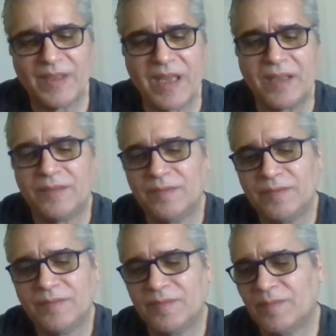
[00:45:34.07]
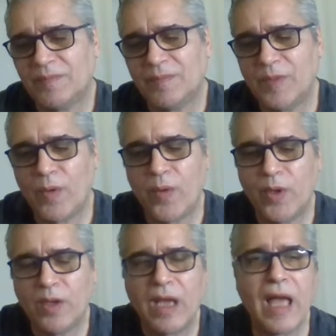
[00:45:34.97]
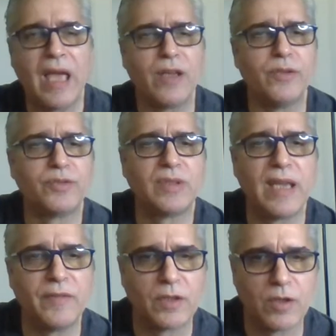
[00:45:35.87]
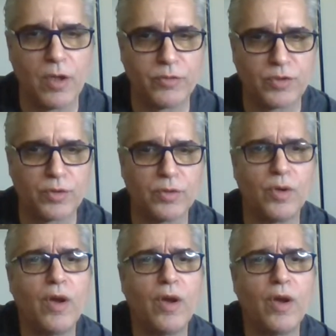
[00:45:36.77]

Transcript: Yeah. I understand the culture